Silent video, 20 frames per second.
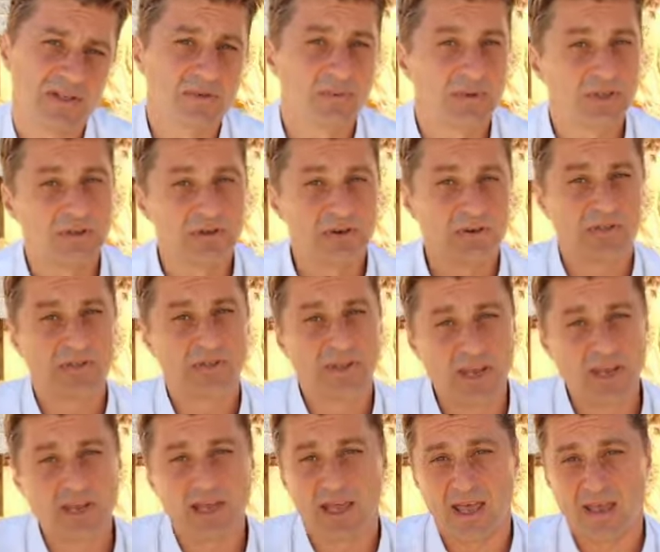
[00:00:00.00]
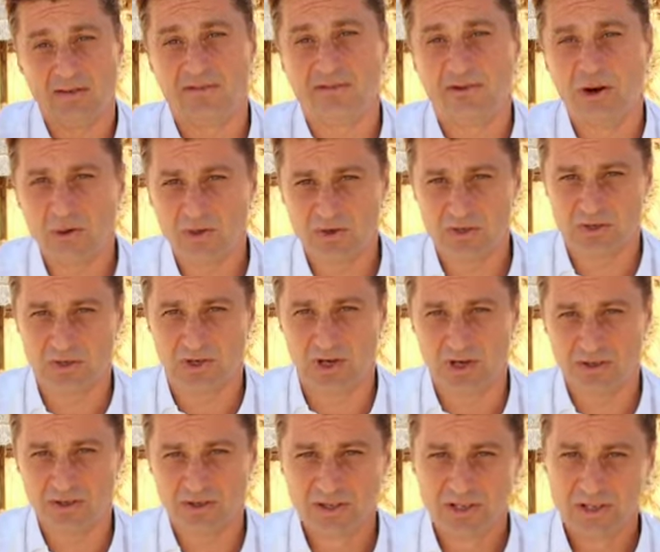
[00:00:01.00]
It's what you think and focus on.